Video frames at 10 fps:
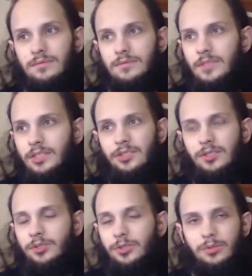This
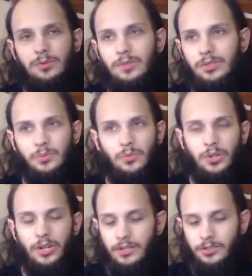issue was
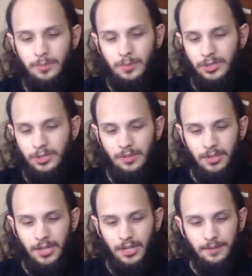100%
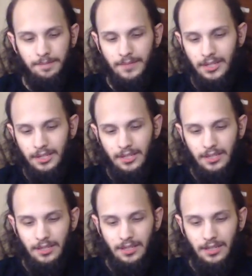plot.
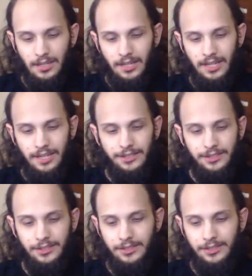And